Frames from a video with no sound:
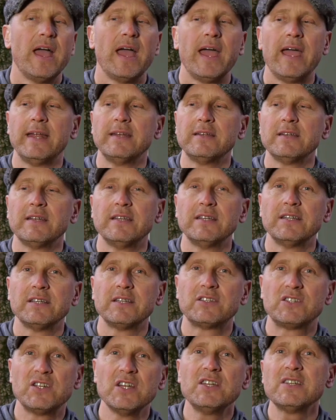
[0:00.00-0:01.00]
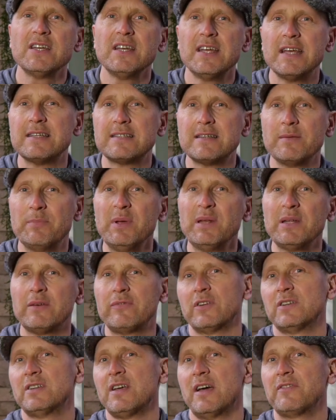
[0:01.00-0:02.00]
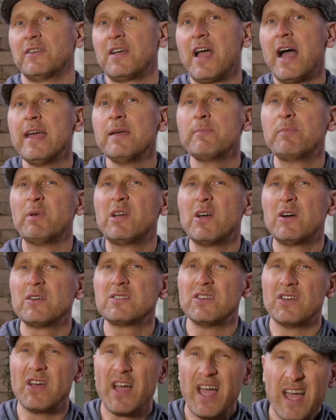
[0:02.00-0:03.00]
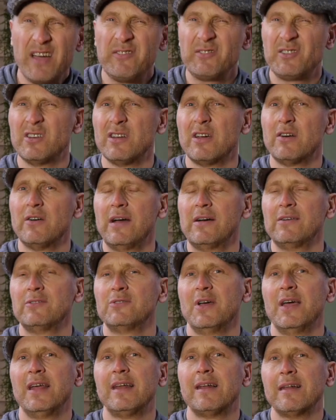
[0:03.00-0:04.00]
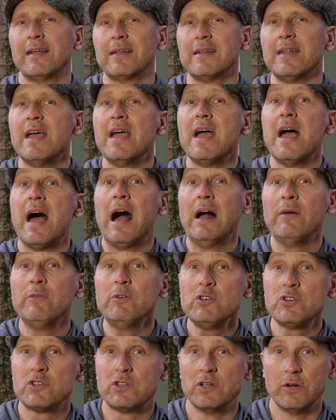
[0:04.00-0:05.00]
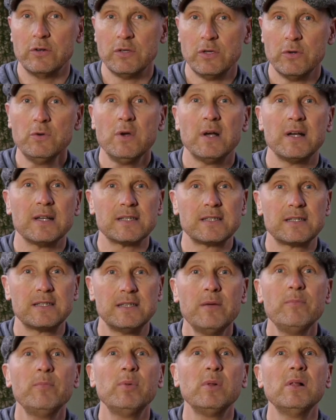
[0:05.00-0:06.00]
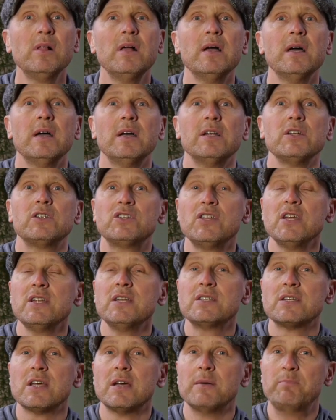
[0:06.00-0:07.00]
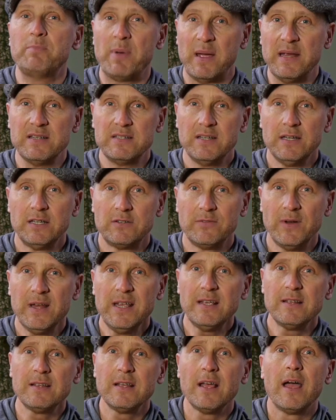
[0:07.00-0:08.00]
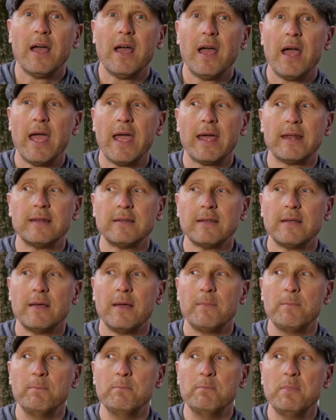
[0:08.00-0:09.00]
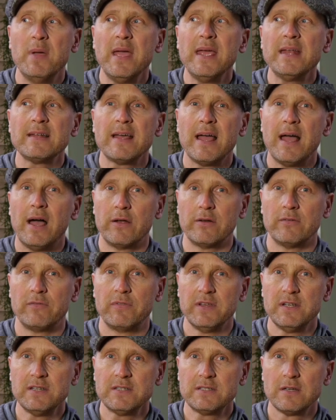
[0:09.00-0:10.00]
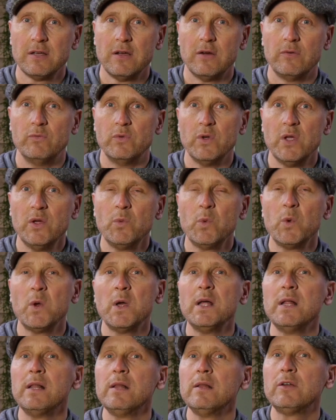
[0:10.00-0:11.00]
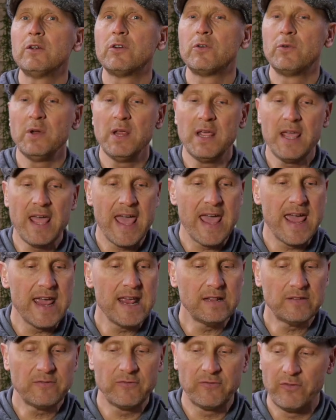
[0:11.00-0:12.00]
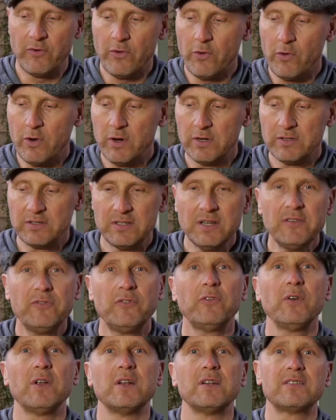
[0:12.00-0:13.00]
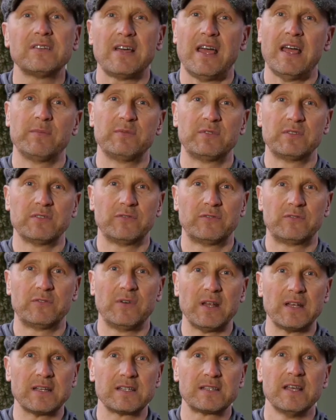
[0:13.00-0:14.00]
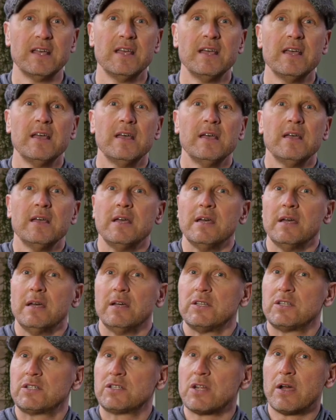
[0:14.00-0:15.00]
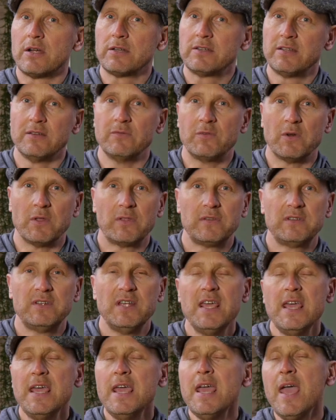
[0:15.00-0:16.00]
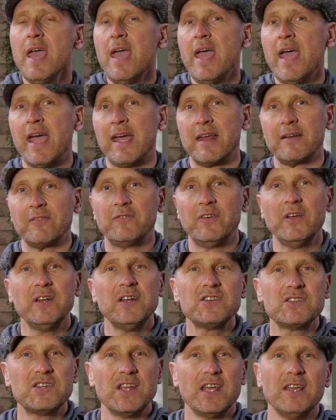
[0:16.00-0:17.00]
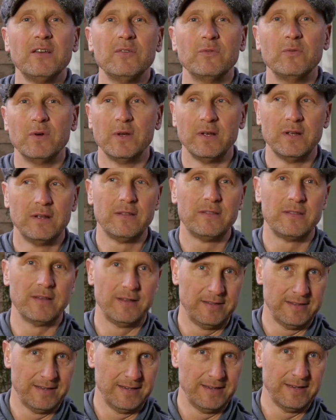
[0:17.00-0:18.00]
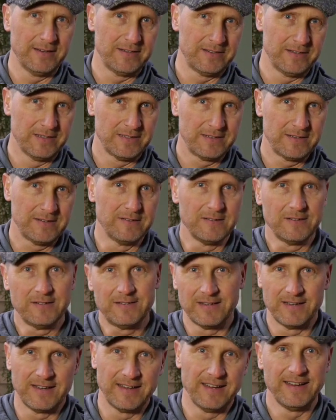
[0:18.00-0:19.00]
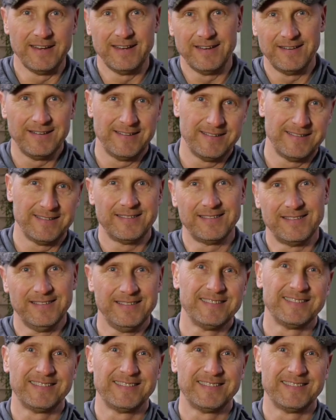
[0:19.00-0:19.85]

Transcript: And ginger is a bit of a tough guy because you have to know how to handle it. I will show you a simple ginger basic drink, and made out of this we will create 4 different types of drinks, starting with tea and finishing with a delicious cocktail.